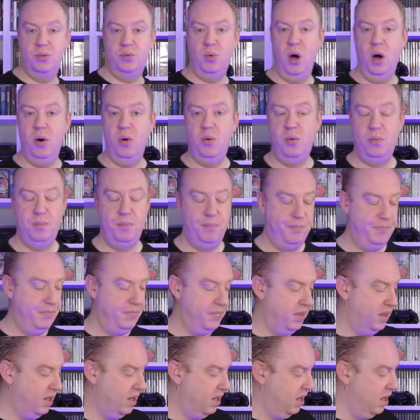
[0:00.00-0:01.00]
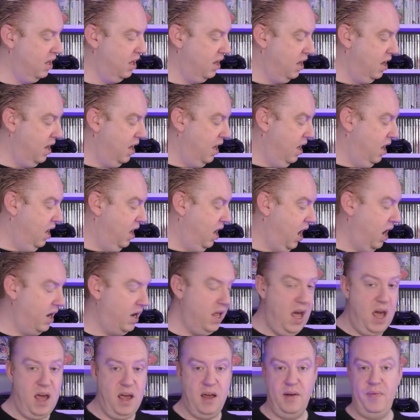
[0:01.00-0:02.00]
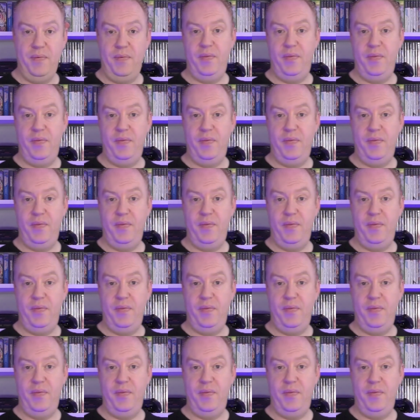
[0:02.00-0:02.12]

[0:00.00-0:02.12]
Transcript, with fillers: as well. And yeah,